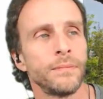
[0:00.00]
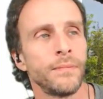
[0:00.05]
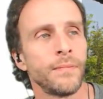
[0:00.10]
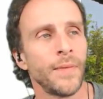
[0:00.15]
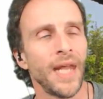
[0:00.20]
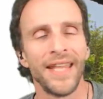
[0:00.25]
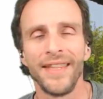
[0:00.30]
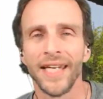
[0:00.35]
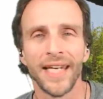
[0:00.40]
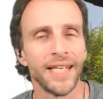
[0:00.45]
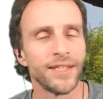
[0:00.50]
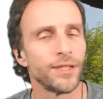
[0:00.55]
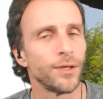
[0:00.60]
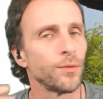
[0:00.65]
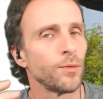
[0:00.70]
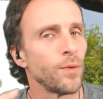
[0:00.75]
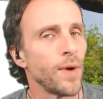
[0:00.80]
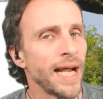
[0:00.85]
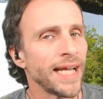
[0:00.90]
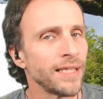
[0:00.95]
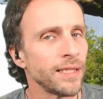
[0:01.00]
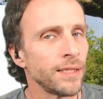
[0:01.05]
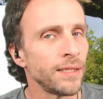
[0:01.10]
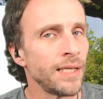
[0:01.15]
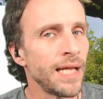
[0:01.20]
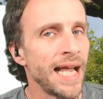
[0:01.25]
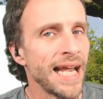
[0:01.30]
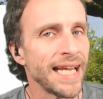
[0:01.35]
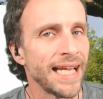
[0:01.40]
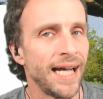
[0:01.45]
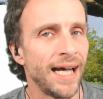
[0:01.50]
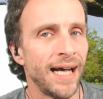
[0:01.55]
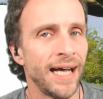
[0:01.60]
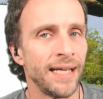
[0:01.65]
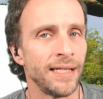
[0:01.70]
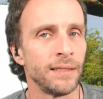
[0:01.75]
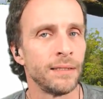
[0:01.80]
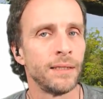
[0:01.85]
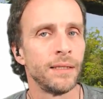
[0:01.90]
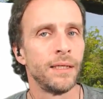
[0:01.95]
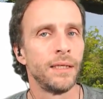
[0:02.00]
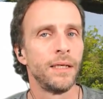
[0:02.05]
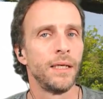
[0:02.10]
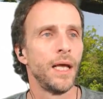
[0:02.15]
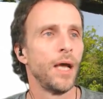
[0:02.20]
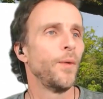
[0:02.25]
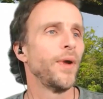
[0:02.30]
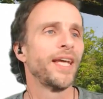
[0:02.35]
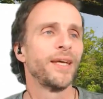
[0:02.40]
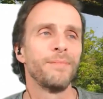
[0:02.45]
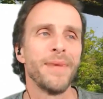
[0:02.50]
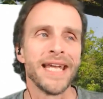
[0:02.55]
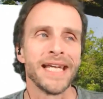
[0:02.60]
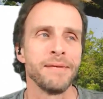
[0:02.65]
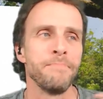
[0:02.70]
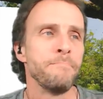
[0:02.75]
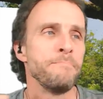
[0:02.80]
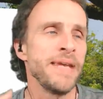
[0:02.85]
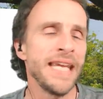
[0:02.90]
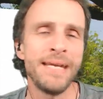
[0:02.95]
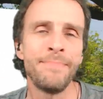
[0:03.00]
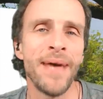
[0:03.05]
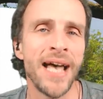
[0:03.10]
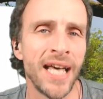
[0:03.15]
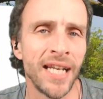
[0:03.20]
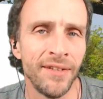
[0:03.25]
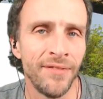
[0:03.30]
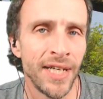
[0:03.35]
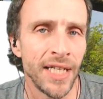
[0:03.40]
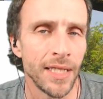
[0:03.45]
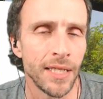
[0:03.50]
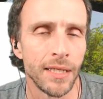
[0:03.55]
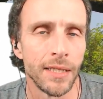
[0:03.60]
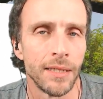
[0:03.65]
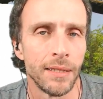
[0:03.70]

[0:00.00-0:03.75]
and then get the right little icon, we can make a meme out of it.